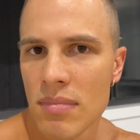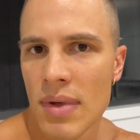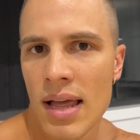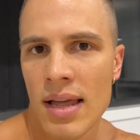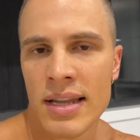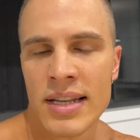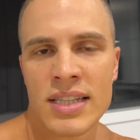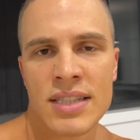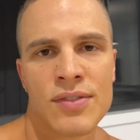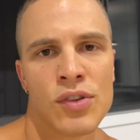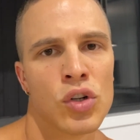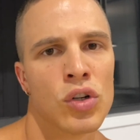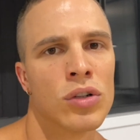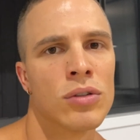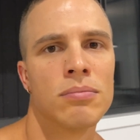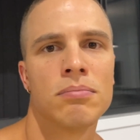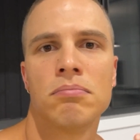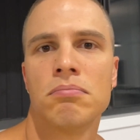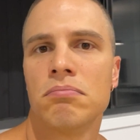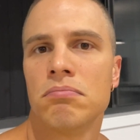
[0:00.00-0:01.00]

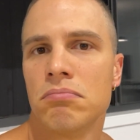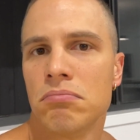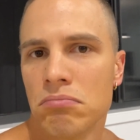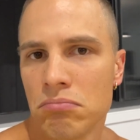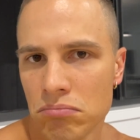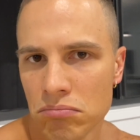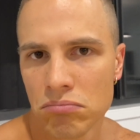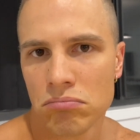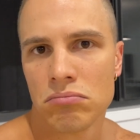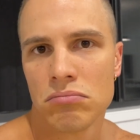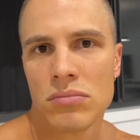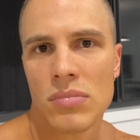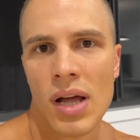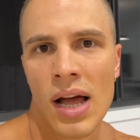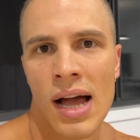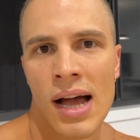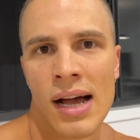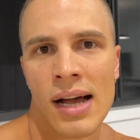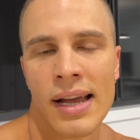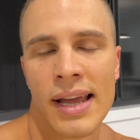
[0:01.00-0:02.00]
interval,
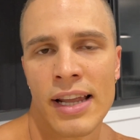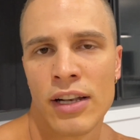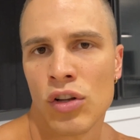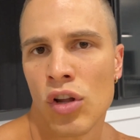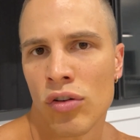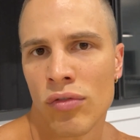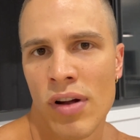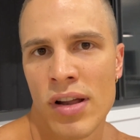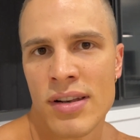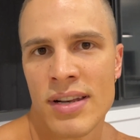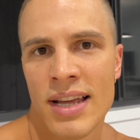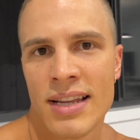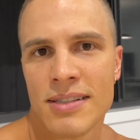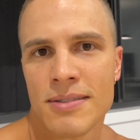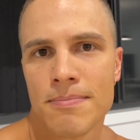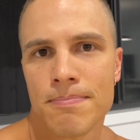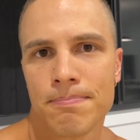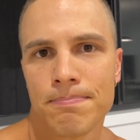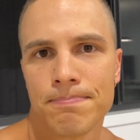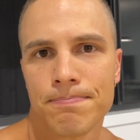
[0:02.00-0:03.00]
and long run
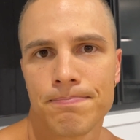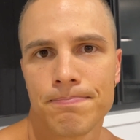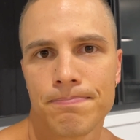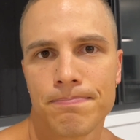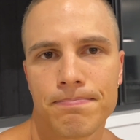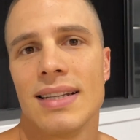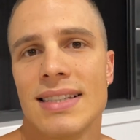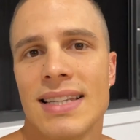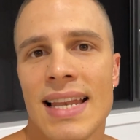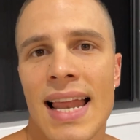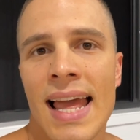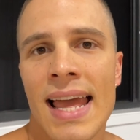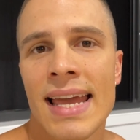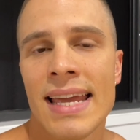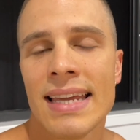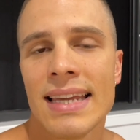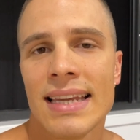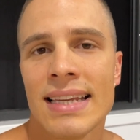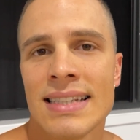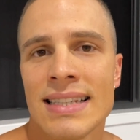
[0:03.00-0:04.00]
days.
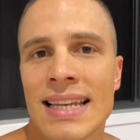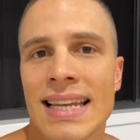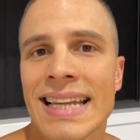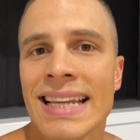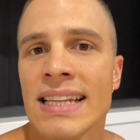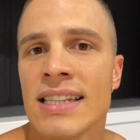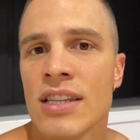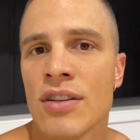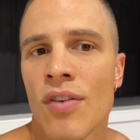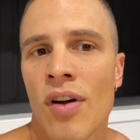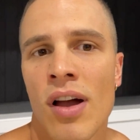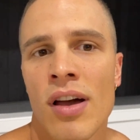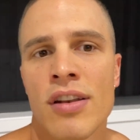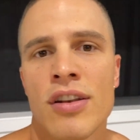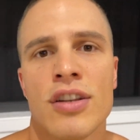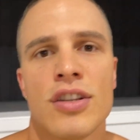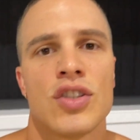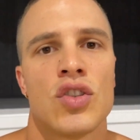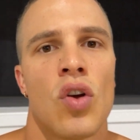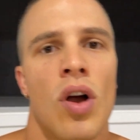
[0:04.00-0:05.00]
Today is an easy
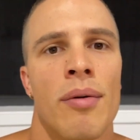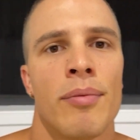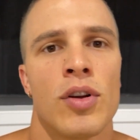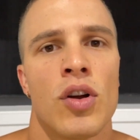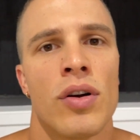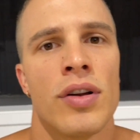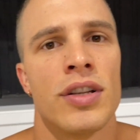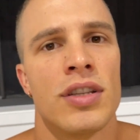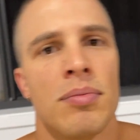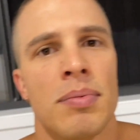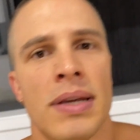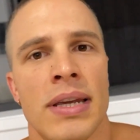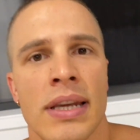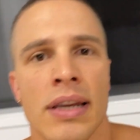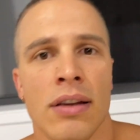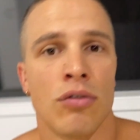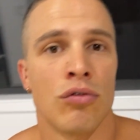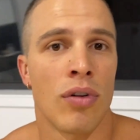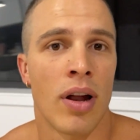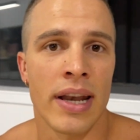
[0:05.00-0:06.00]
run, so I'm going to be
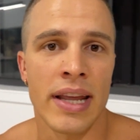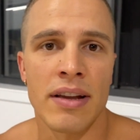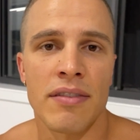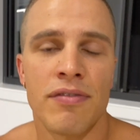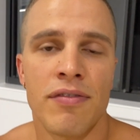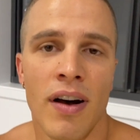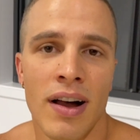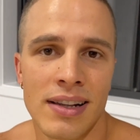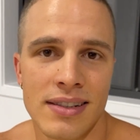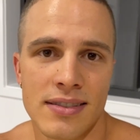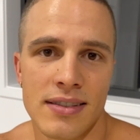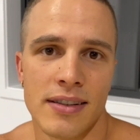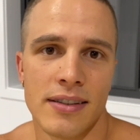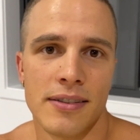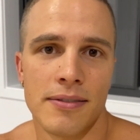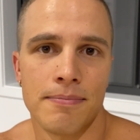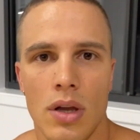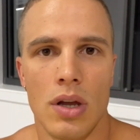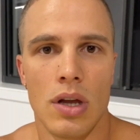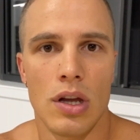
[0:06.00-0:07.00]
running fasted.
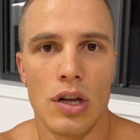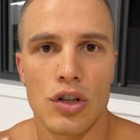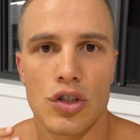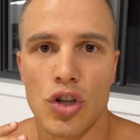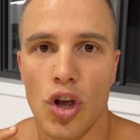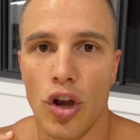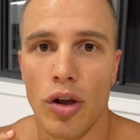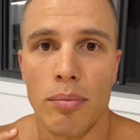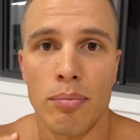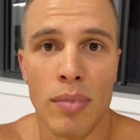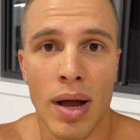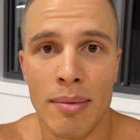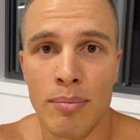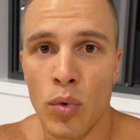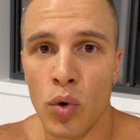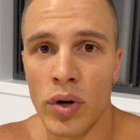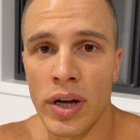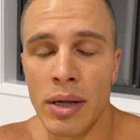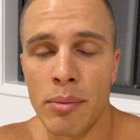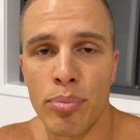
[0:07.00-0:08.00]
So my
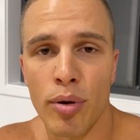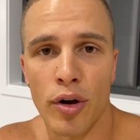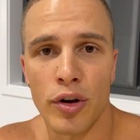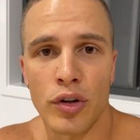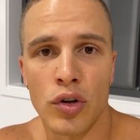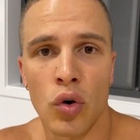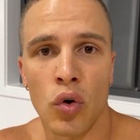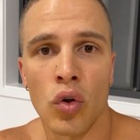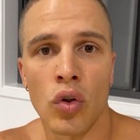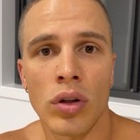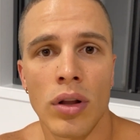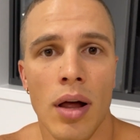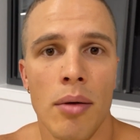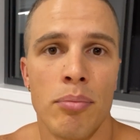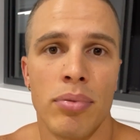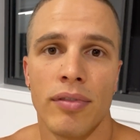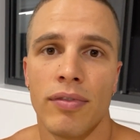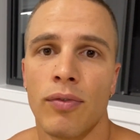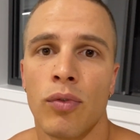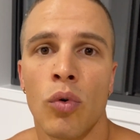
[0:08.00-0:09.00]
morning protocol
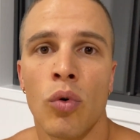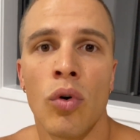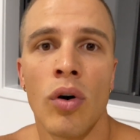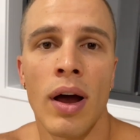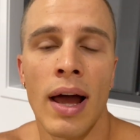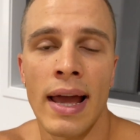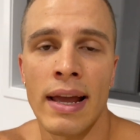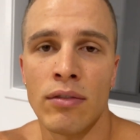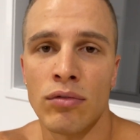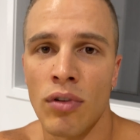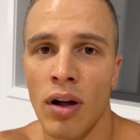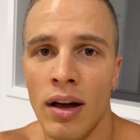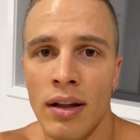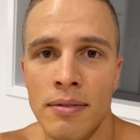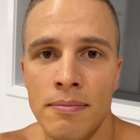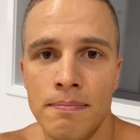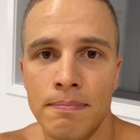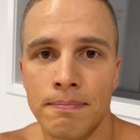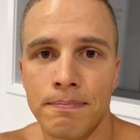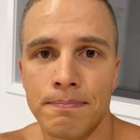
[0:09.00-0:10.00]
before a
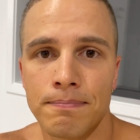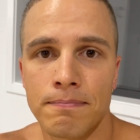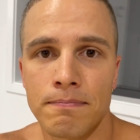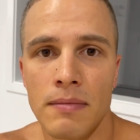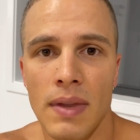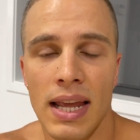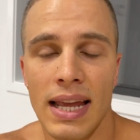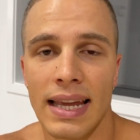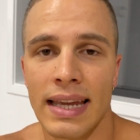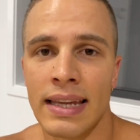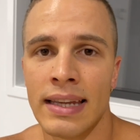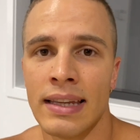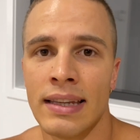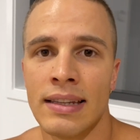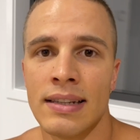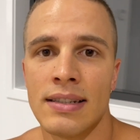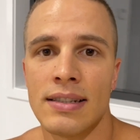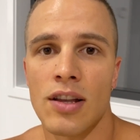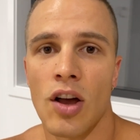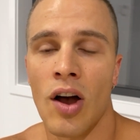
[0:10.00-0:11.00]
run
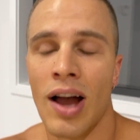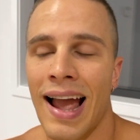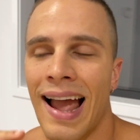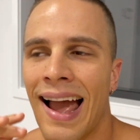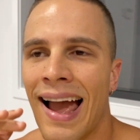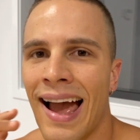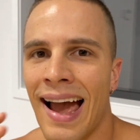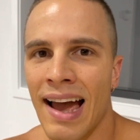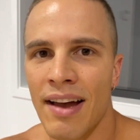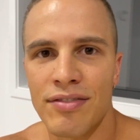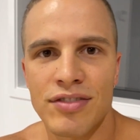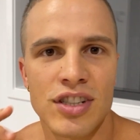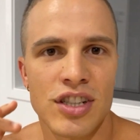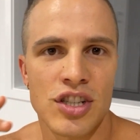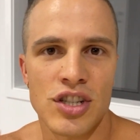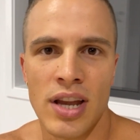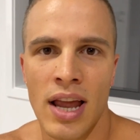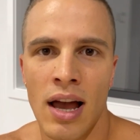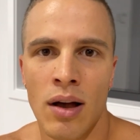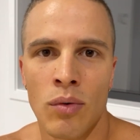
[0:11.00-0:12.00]
is I have to
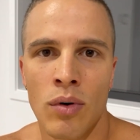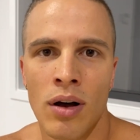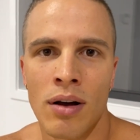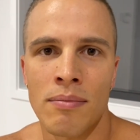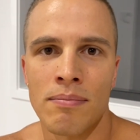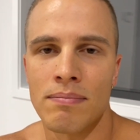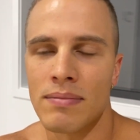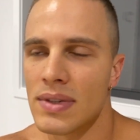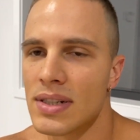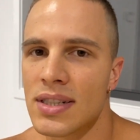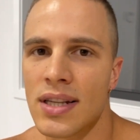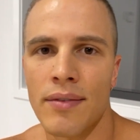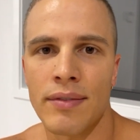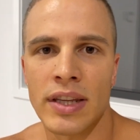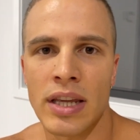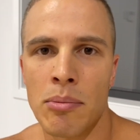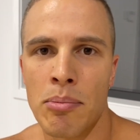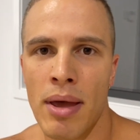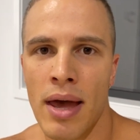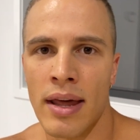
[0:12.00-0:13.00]
shower. Something
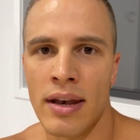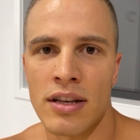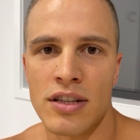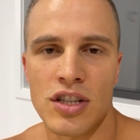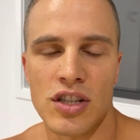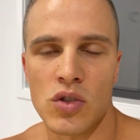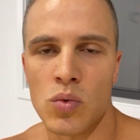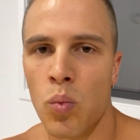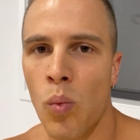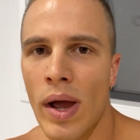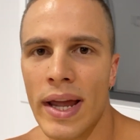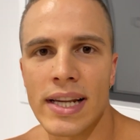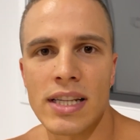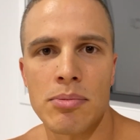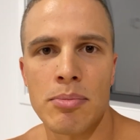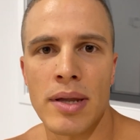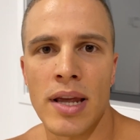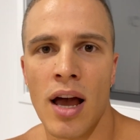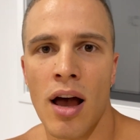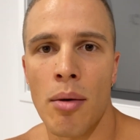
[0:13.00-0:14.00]
about it just wakes
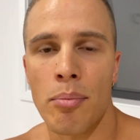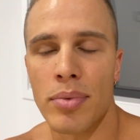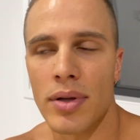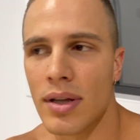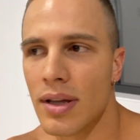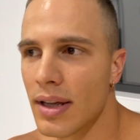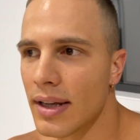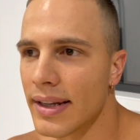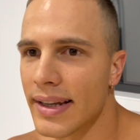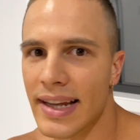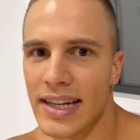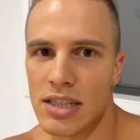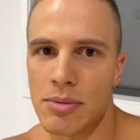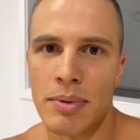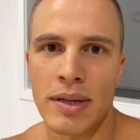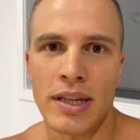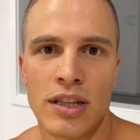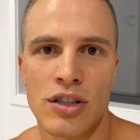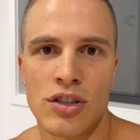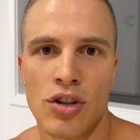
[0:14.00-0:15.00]
me up, gets me
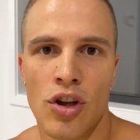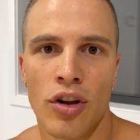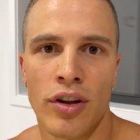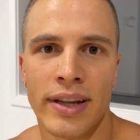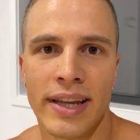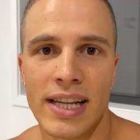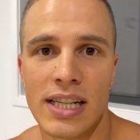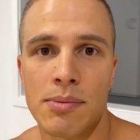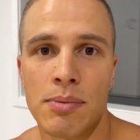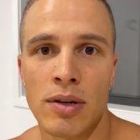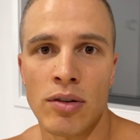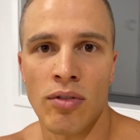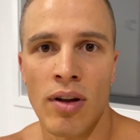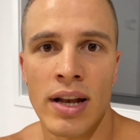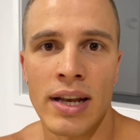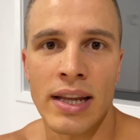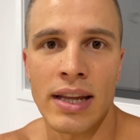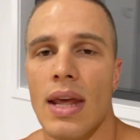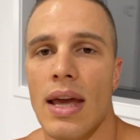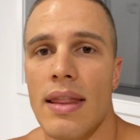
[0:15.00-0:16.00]
zone, gets me
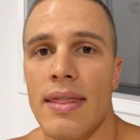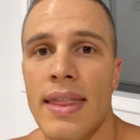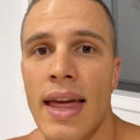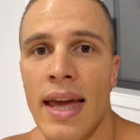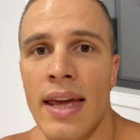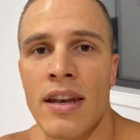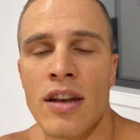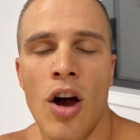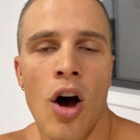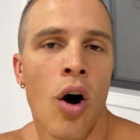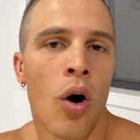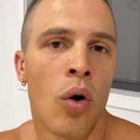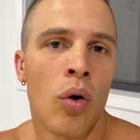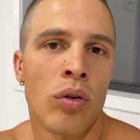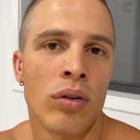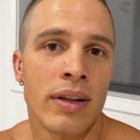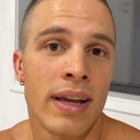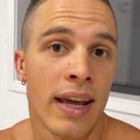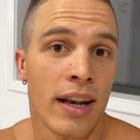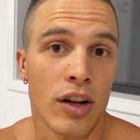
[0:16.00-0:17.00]
ready. Then
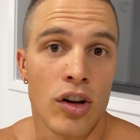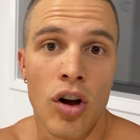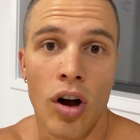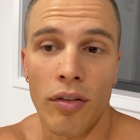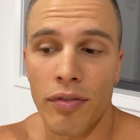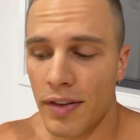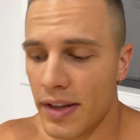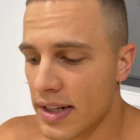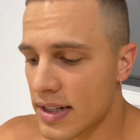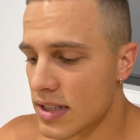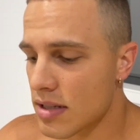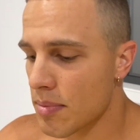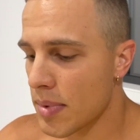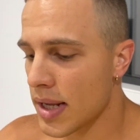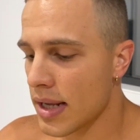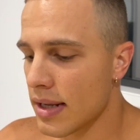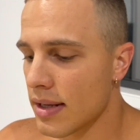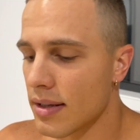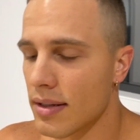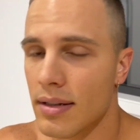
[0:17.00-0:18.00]
I'll get a coffee into
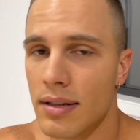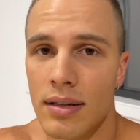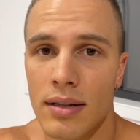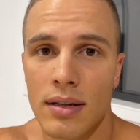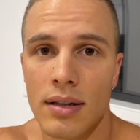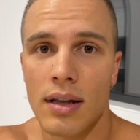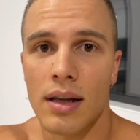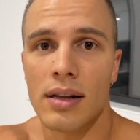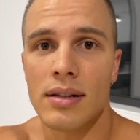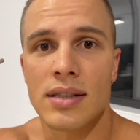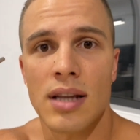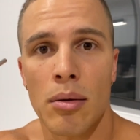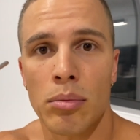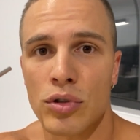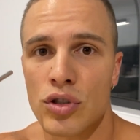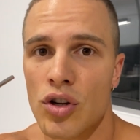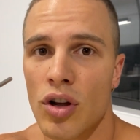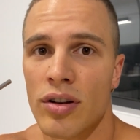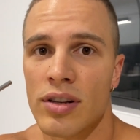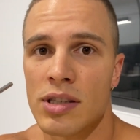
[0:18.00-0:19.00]
me, double
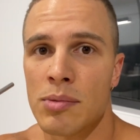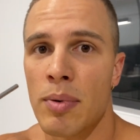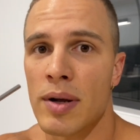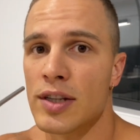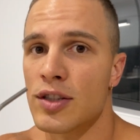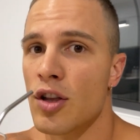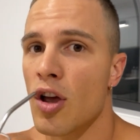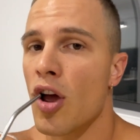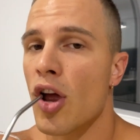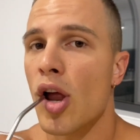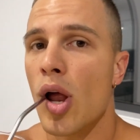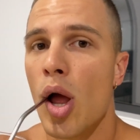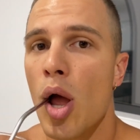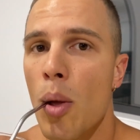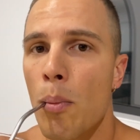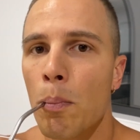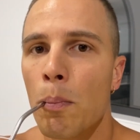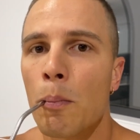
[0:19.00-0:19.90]
shot espresso.